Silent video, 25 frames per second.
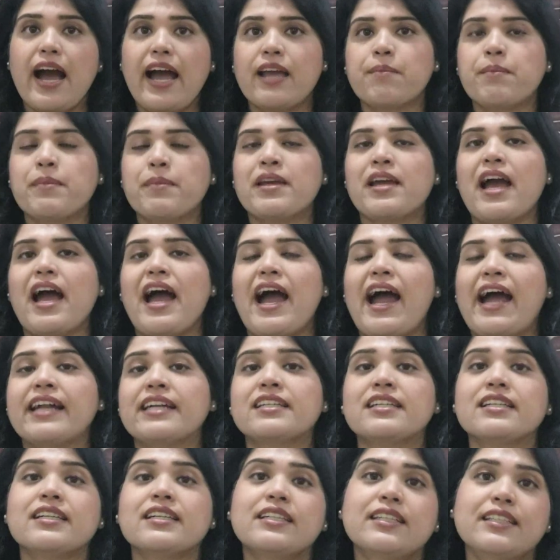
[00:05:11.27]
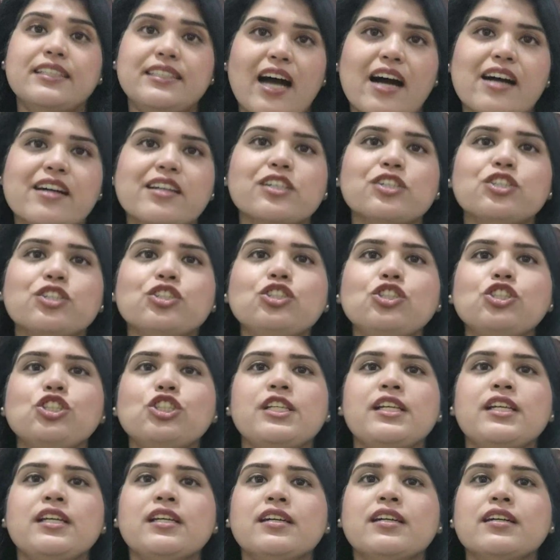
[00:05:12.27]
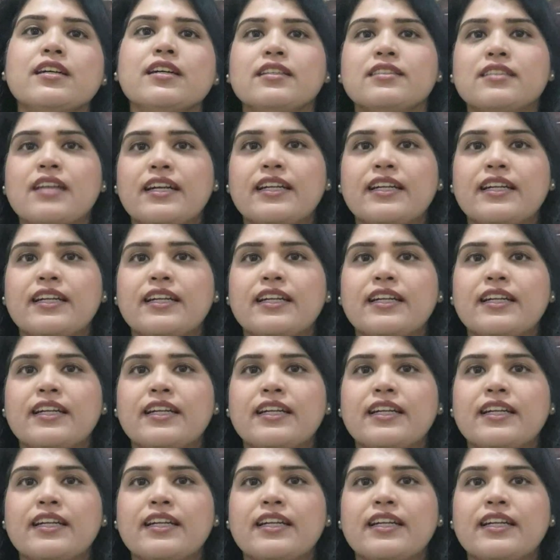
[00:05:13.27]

I may add, tongue-in-cheek,